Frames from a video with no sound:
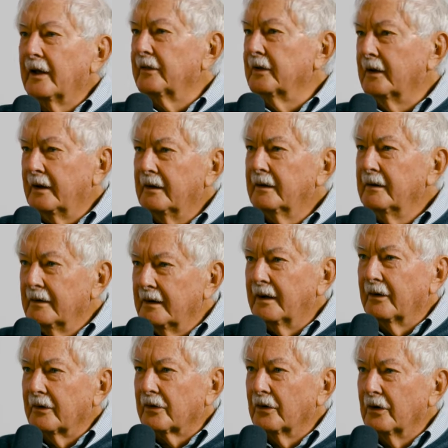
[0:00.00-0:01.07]
other
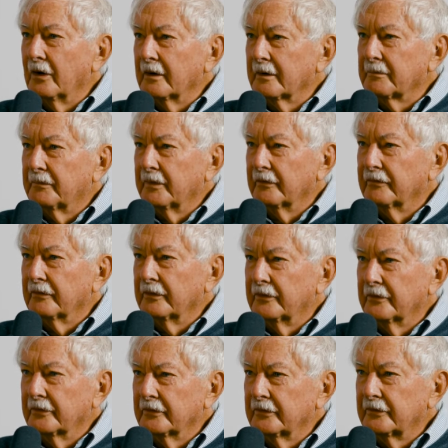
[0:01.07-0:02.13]
alcoholic mm.
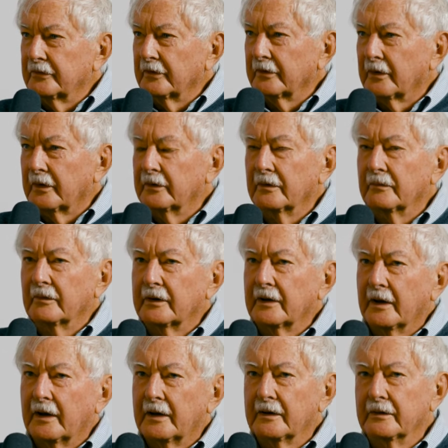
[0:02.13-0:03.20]
beverages. So mm. I hmm. don't
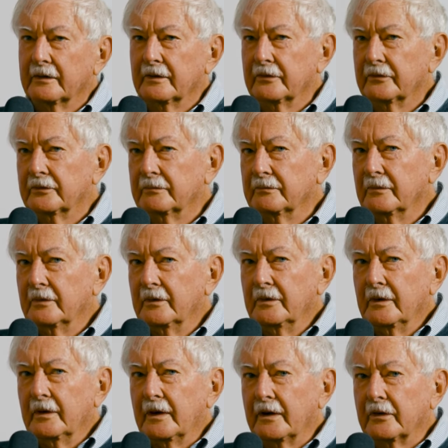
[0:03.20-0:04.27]
regard it as
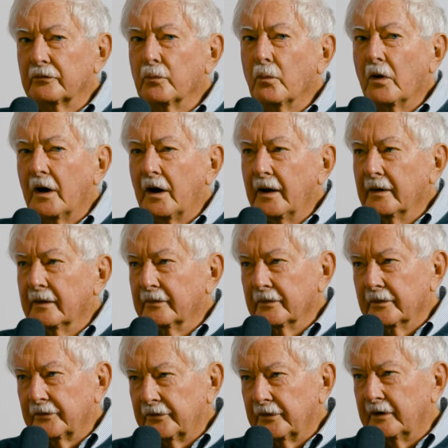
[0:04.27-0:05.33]
as wine in
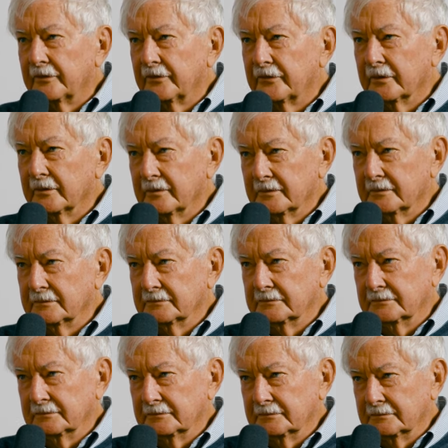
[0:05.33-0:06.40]
the sense that
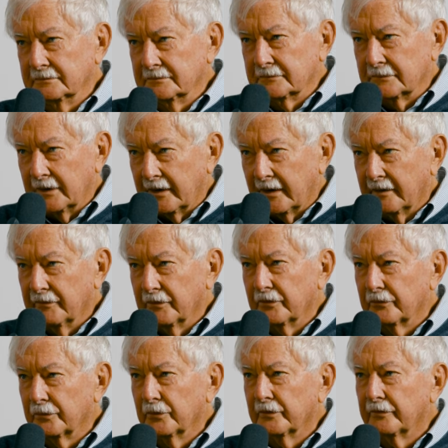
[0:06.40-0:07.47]
Len
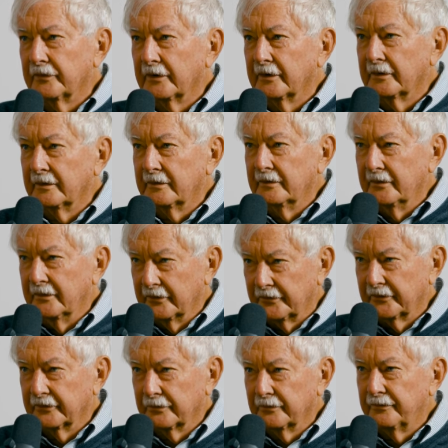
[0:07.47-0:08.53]
Evans would have said,
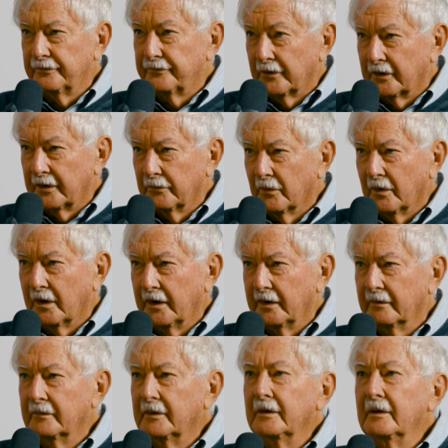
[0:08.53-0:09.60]
"This mm. is fine wine."